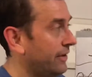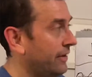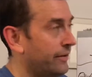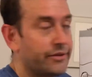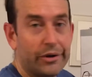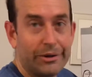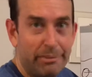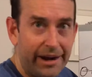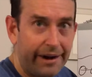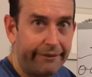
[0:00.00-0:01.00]
So
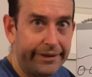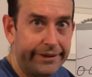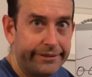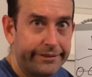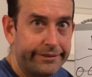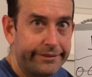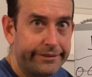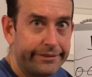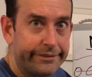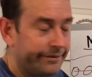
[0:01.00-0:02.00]
comparing,
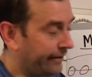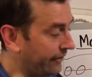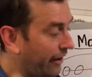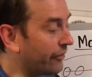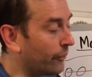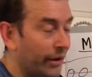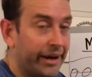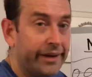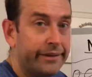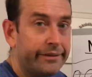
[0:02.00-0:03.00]
another
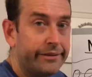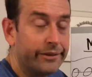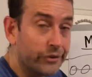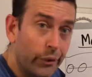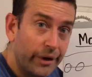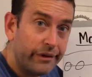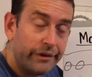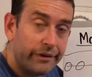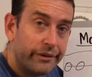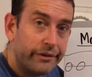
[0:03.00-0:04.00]
way to do it
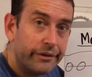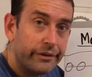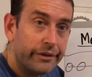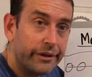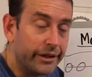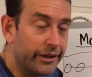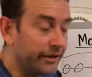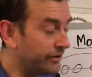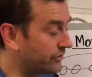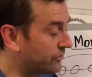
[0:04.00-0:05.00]

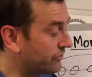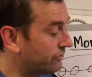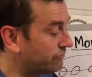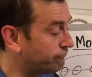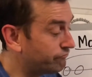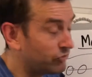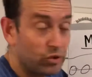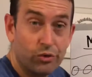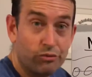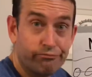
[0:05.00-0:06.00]
is to
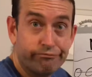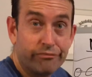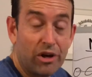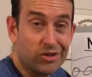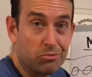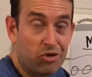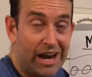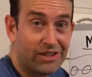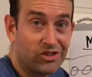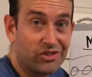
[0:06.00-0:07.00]
do a
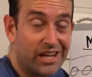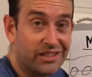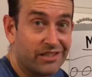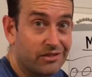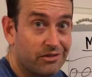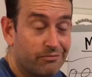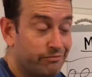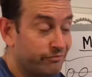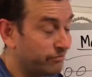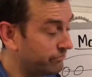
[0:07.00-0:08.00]
subtraction sentence.
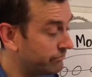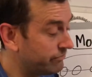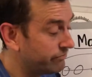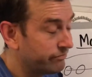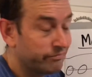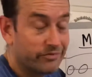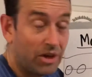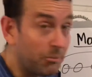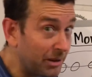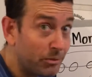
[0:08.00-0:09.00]

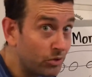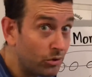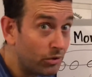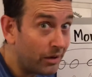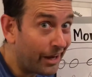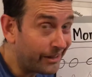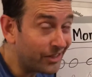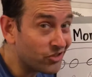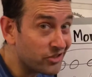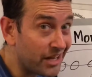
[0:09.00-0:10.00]
Some people do
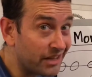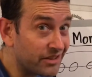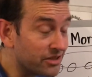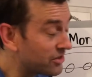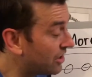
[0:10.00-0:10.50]
addition sentence,